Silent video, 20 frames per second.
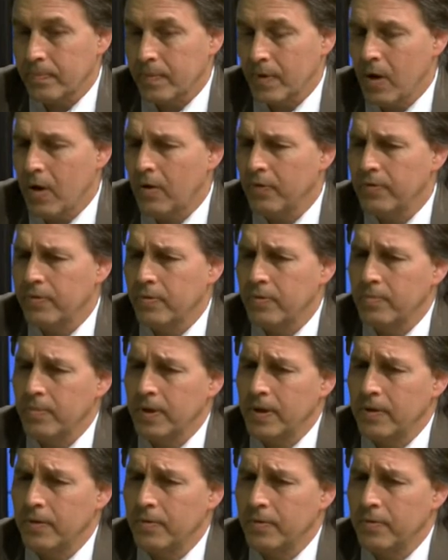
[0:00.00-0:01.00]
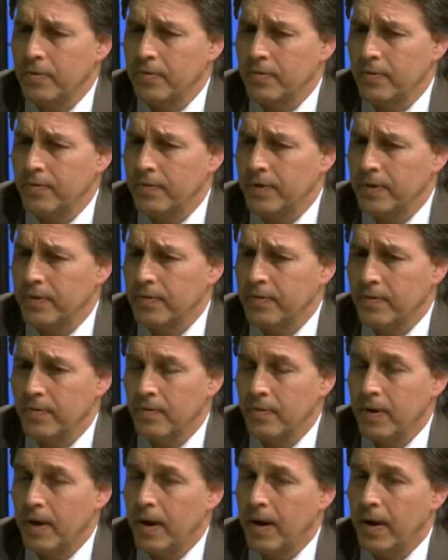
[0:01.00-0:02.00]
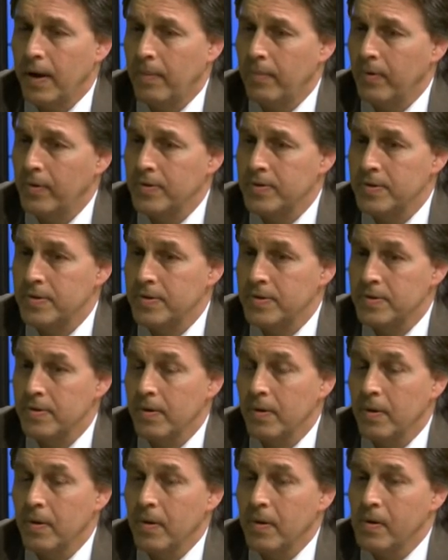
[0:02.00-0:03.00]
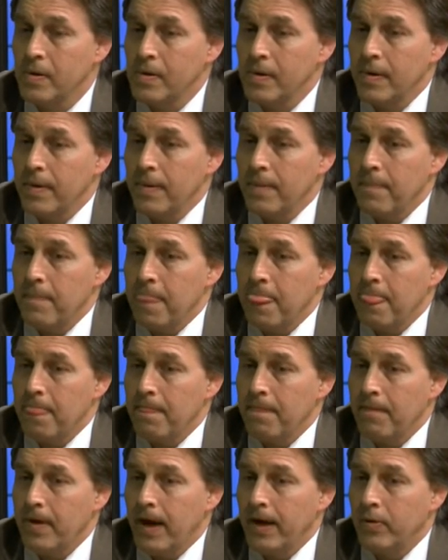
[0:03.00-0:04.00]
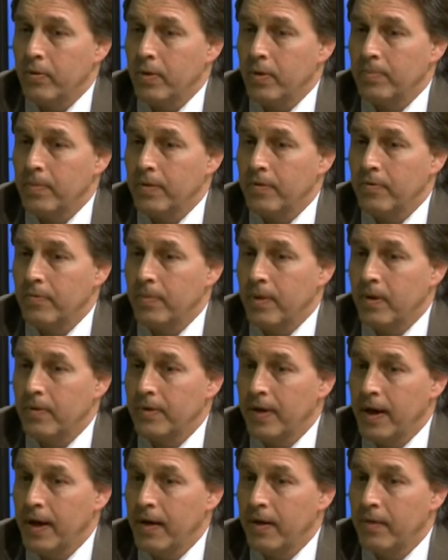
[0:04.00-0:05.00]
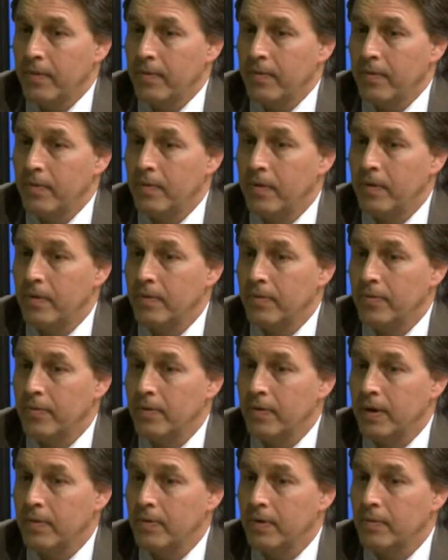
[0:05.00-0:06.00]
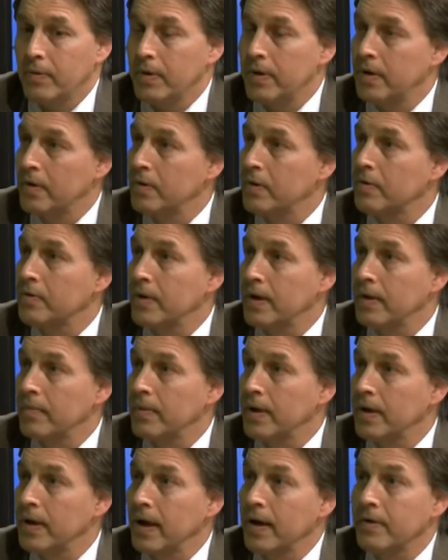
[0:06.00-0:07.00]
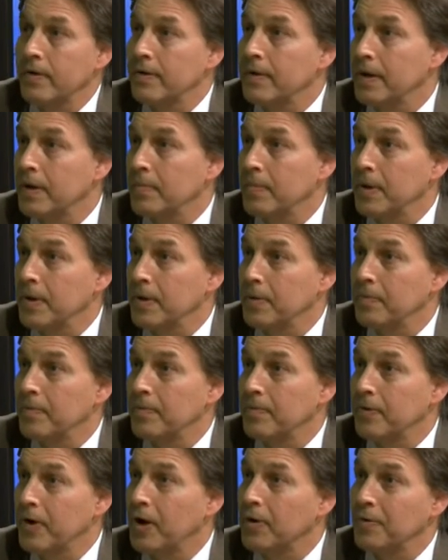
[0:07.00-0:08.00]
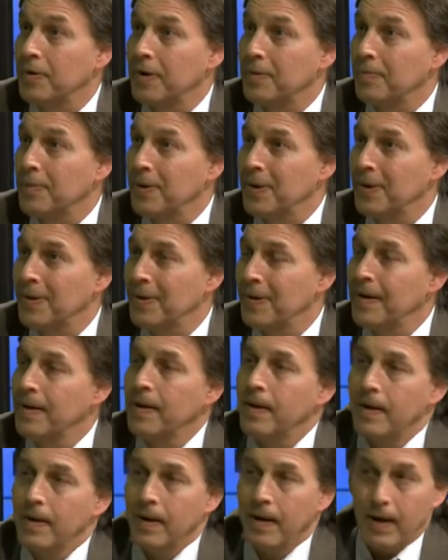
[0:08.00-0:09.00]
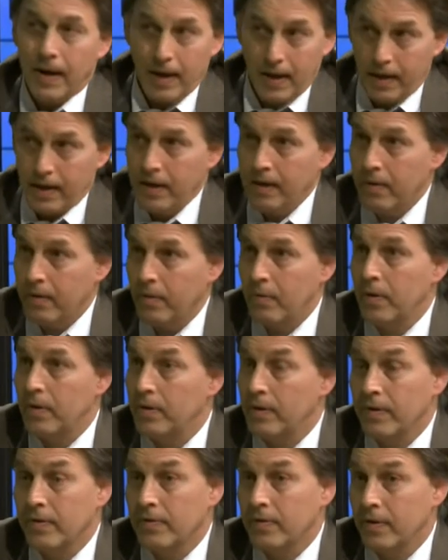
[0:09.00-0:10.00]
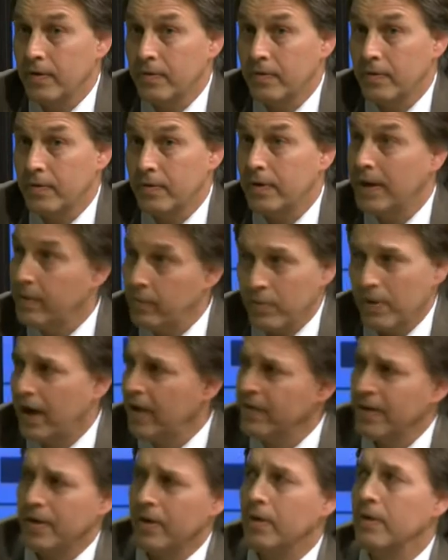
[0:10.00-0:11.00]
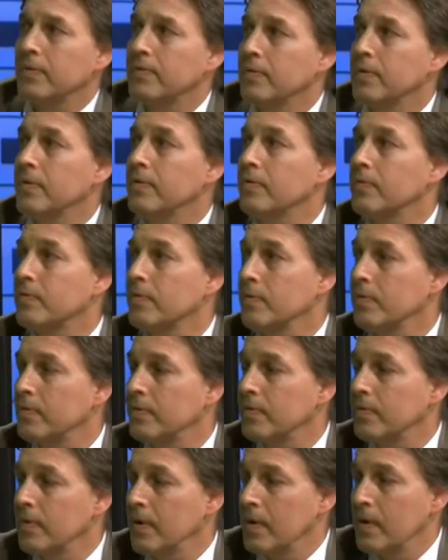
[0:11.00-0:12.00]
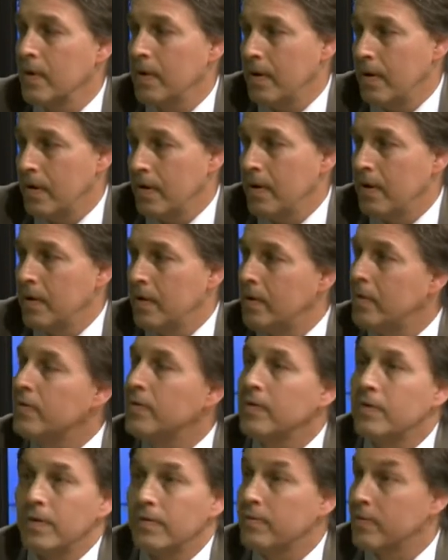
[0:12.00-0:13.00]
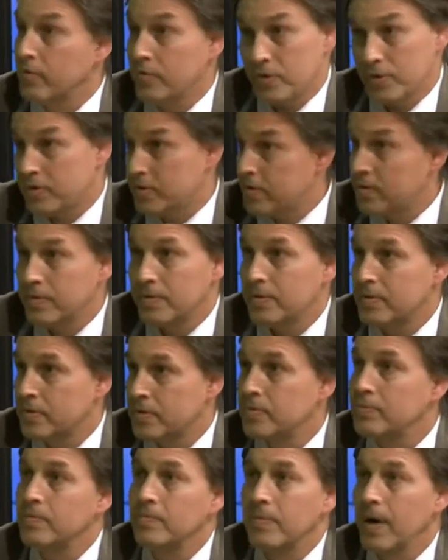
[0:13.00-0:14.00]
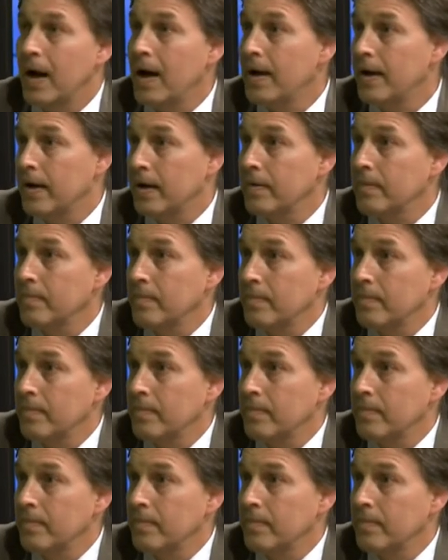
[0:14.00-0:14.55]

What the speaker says: also would be inclusiveness, which is, I grew up in a small town, so everyone there looked like me and acted like me and talked like me, and here at Walled Lake Central, and I think all three of the schools, there's a diverse student body,